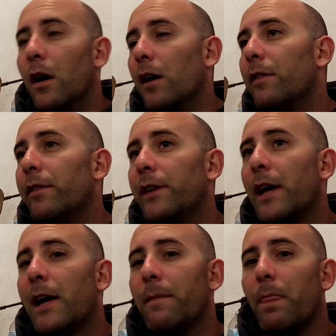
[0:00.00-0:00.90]
Other than
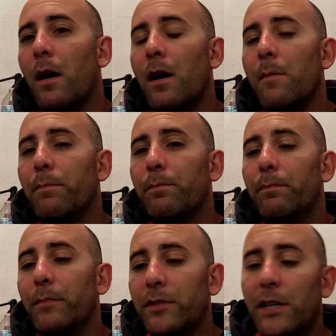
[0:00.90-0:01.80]
that,
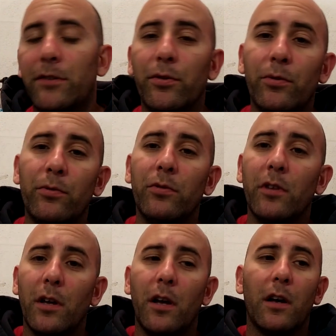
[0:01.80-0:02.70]
stay tuned.
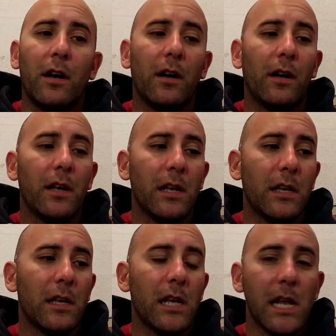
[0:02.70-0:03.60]

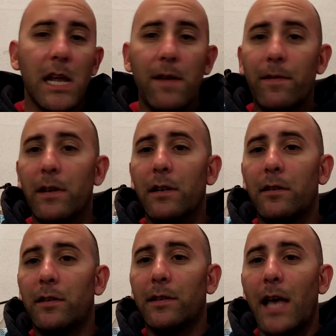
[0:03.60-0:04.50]
Even
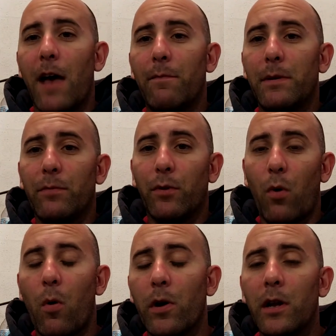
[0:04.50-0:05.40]
since I haven't been
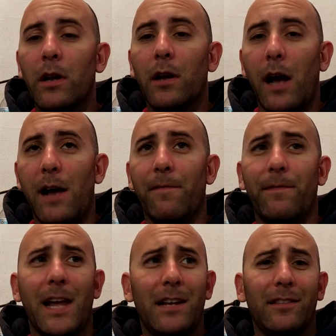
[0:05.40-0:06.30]
recording,
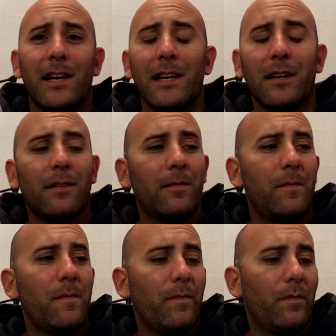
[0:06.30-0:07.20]
I've gained I
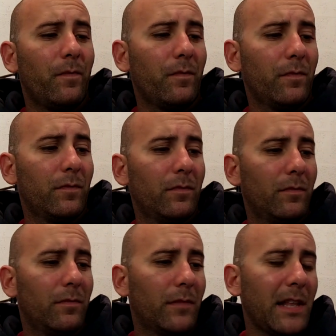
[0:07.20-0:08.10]

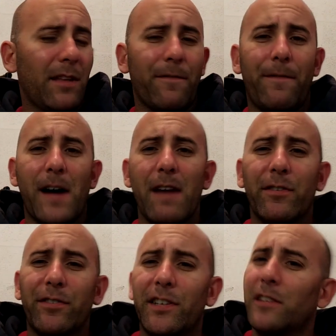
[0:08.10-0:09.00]
think like 5
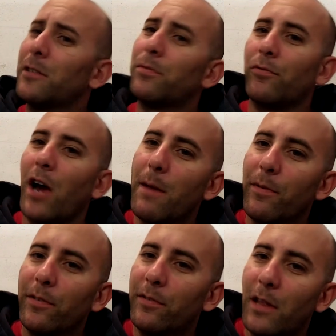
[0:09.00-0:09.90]
or 6
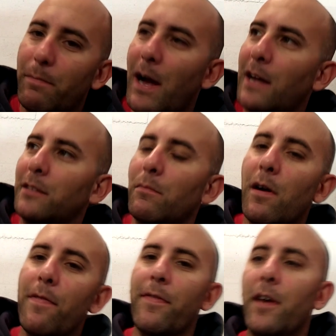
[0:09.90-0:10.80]
subscribers the past
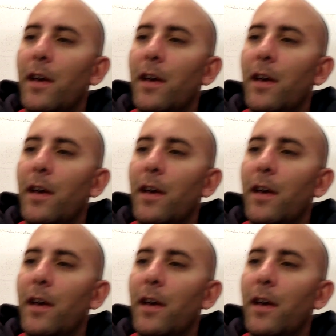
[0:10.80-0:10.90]
month,